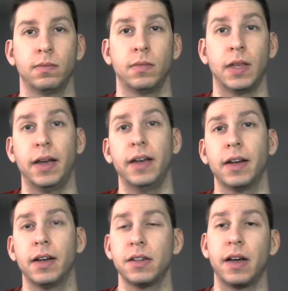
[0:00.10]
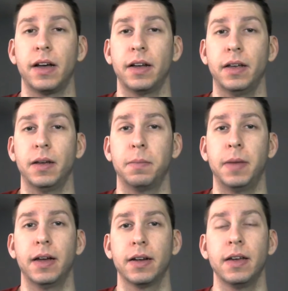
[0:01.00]
Hey guys, I am
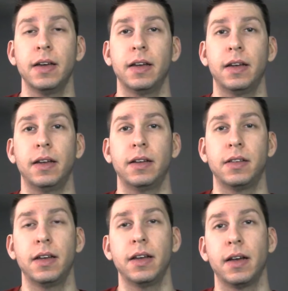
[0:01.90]
back, and today